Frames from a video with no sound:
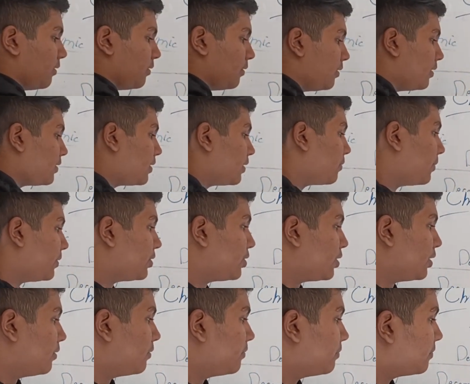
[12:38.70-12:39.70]
this
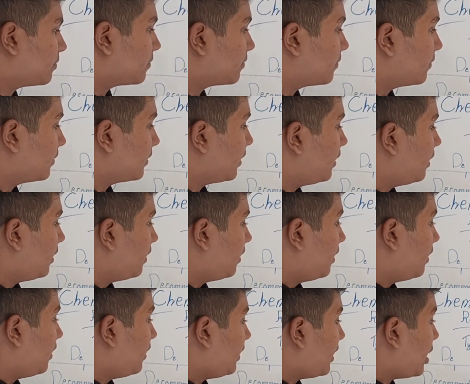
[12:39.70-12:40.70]
equation.
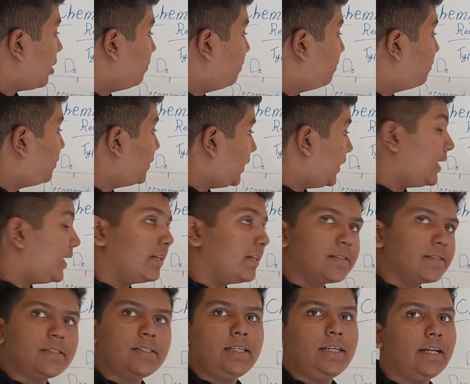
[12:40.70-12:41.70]
Now
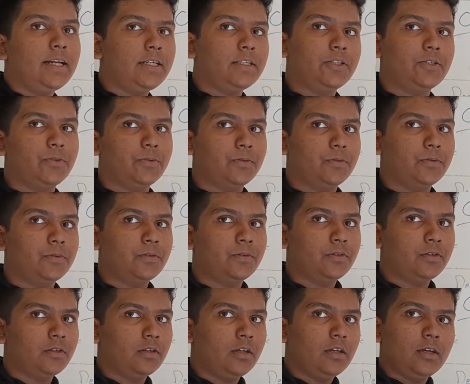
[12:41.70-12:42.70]
BaCl2.
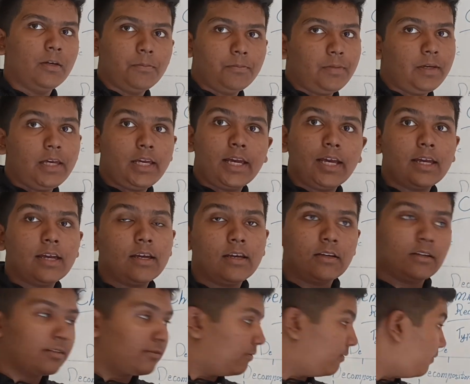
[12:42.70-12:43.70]

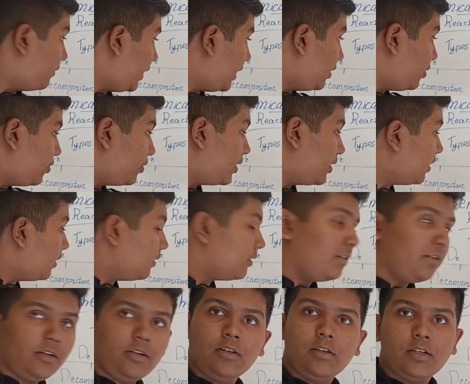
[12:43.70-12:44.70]
Ba went to the
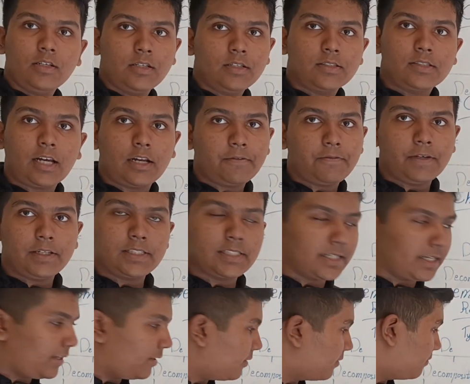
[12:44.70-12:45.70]
sulfate
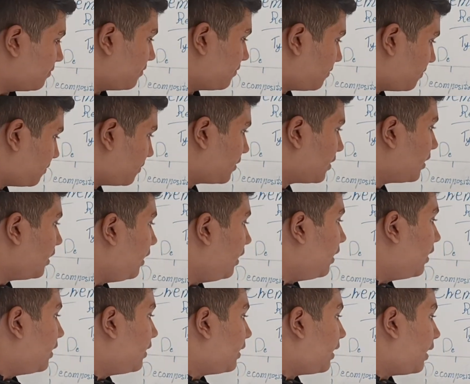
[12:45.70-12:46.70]
side.
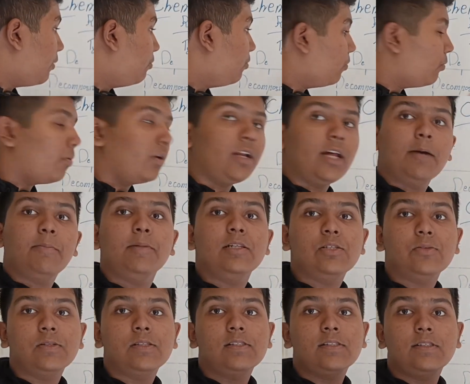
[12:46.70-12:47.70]
Now what happens
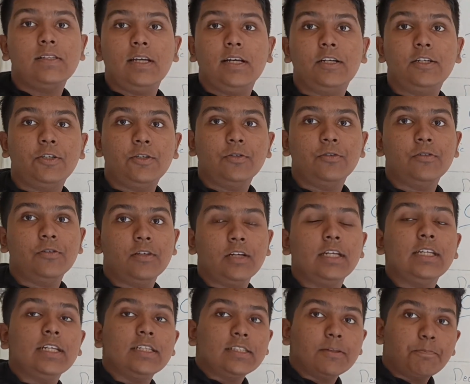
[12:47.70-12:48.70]
with Cl2?
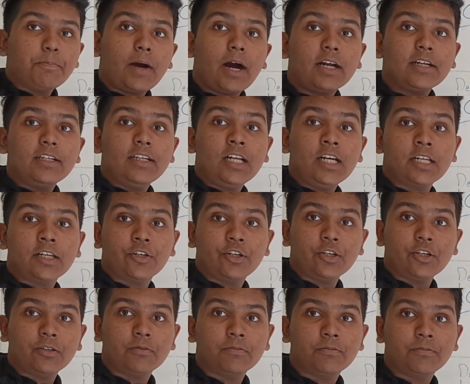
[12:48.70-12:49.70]
It needs a
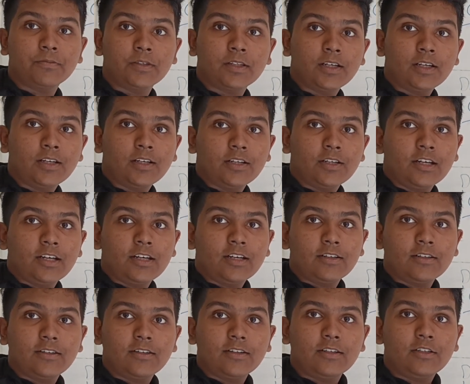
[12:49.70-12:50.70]
partner.
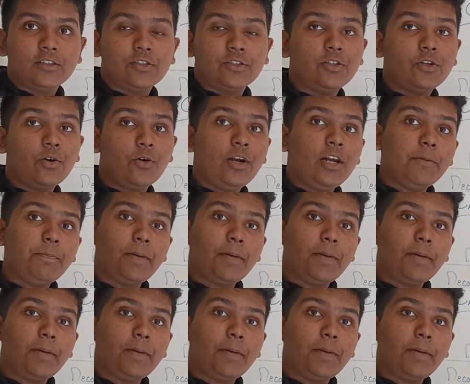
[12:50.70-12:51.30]
So the only